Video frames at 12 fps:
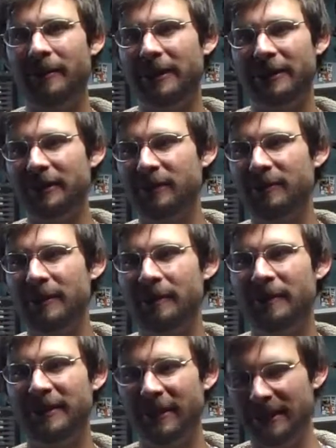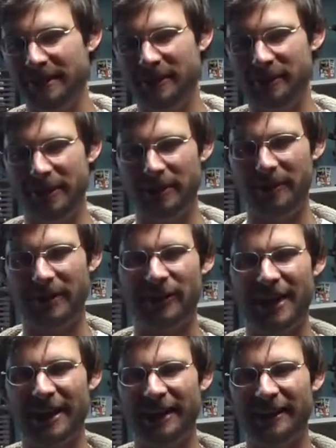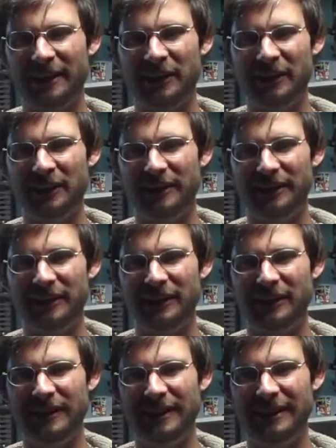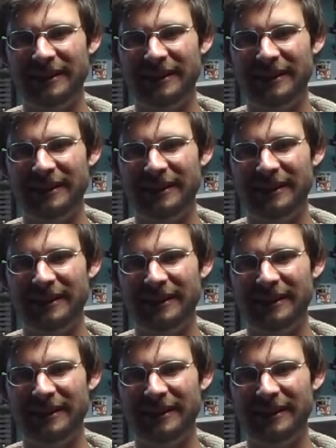Like, there's no, besides there being a big crack in here, you know,